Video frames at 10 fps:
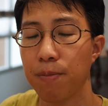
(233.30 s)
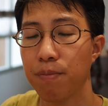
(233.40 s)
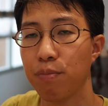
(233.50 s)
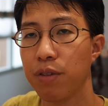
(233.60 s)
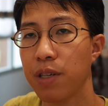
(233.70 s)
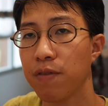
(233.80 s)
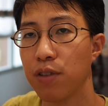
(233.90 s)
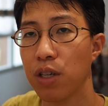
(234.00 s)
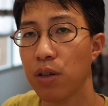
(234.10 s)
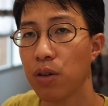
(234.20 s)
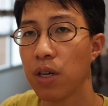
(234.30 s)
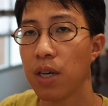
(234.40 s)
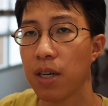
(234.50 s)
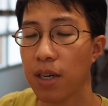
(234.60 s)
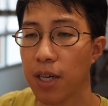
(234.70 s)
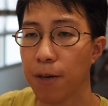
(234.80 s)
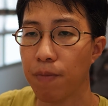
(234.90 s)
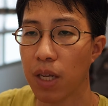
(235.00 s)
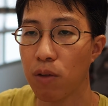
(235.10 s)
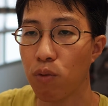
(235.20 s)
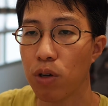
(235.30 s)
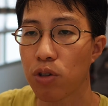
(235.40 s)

previous video, it will